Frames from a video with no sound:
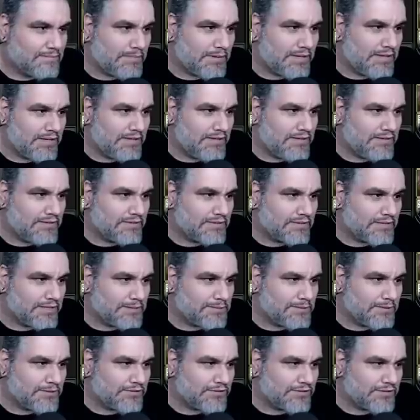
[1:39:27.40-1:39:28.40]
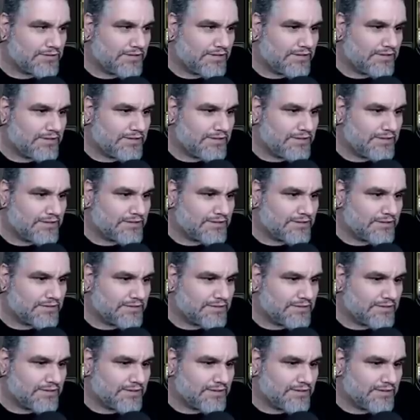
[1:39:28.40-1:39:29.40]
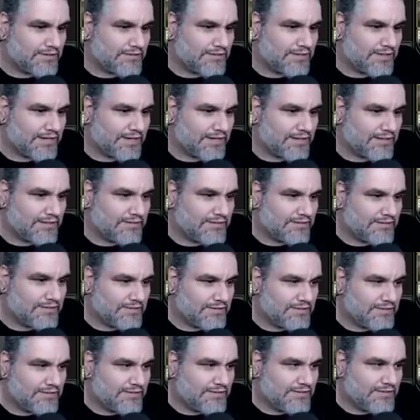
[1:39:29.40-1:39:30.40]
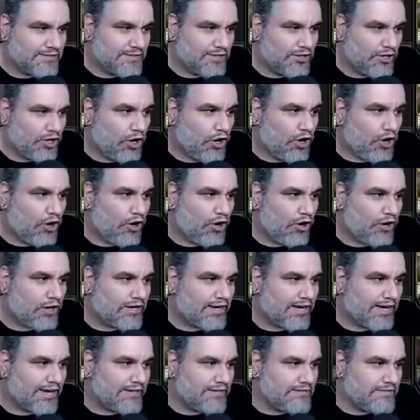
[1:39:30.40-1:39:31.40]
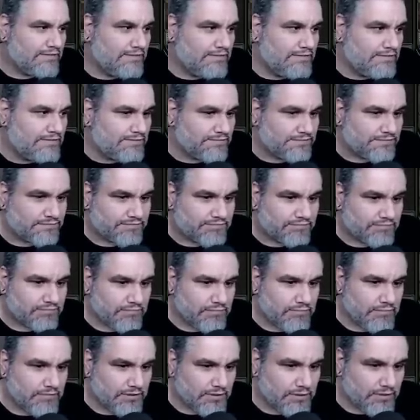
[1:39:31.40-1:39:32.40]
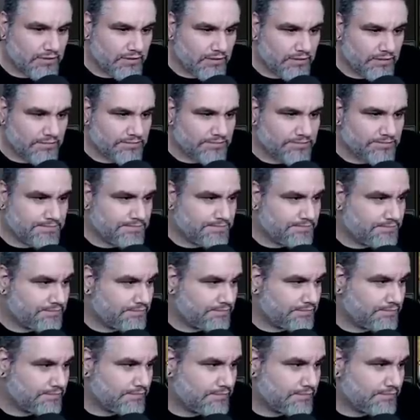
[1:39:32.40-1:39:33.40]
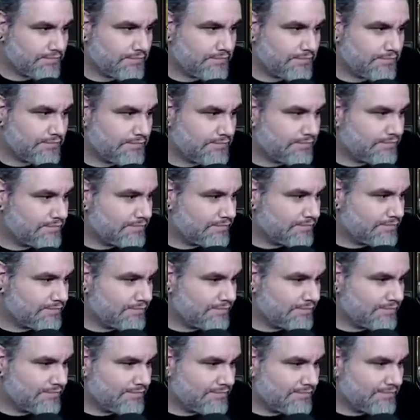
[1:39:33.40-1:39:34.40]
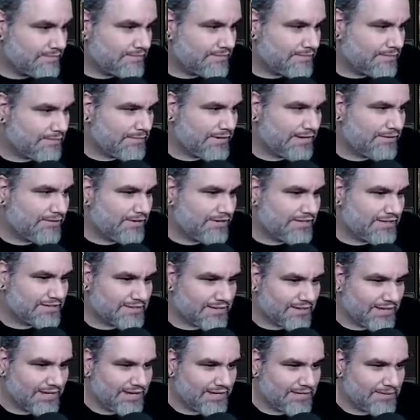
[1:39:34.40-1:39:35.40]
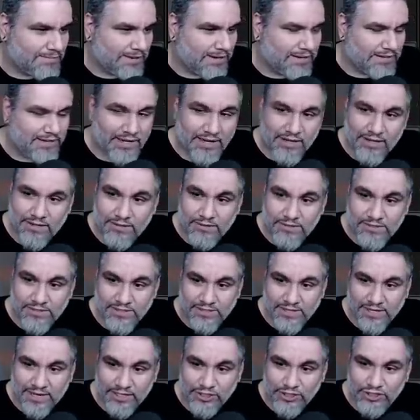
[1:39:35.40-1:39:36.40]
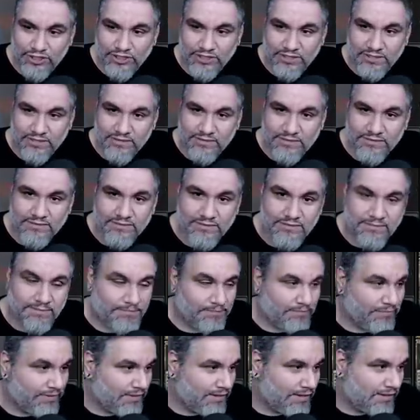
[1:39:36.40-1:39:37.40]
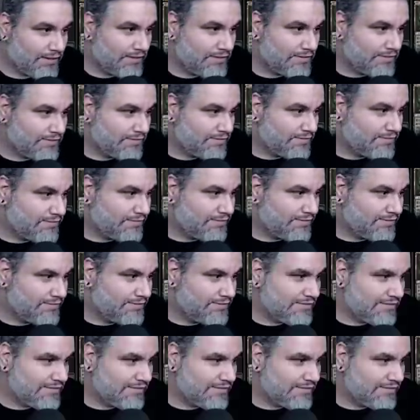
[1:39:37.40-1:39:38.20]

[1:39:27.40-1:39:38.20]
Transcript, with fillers: Beans. Each player draws a card, then discards a card. Okay. Okay. The goose is gone. Or that. I'm going to get rid of this land, man. That goose is an engine. An engine?